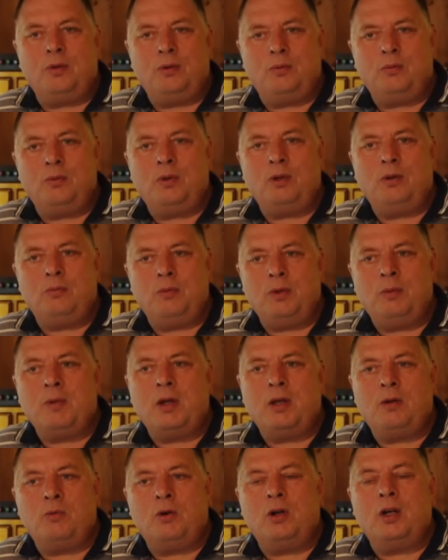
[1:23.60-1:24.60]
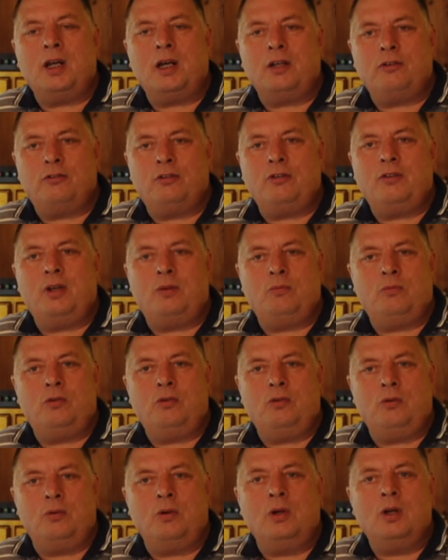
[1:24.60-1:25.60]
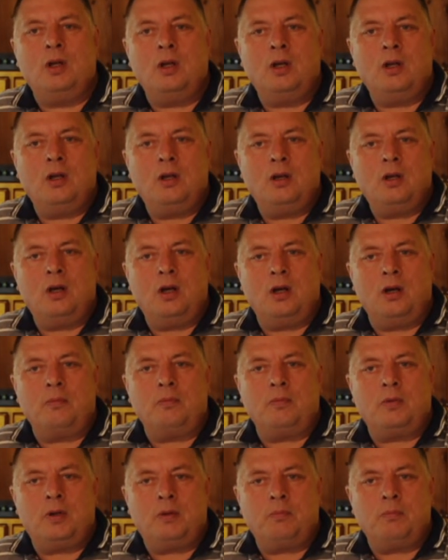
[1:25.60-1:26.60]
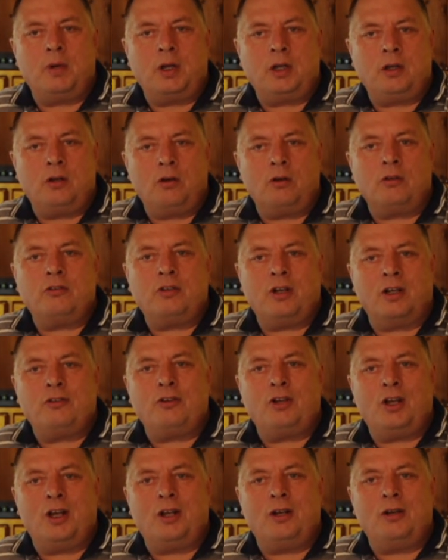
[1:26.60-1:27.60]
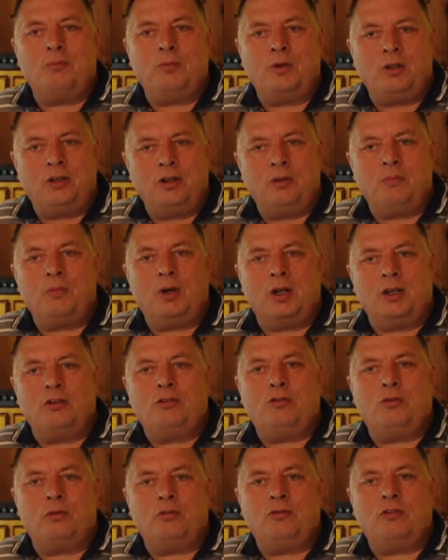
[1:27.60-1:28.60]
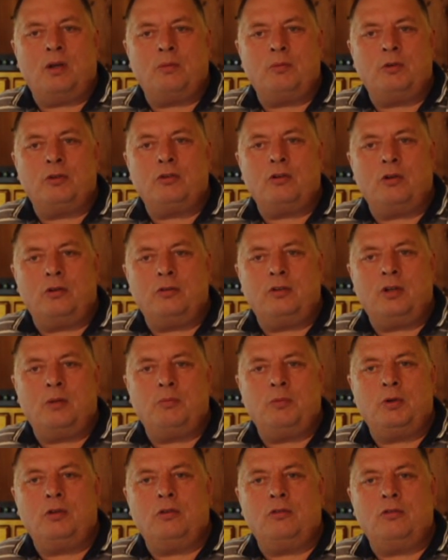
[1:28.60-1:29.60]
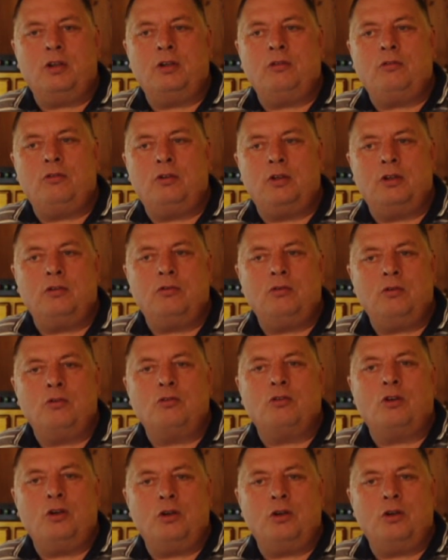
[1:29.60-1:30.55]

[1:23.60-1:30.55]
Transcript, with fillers: we, we, we made one last attempt to um, made contact again and we didn't manage to establish contact because literally as soon as I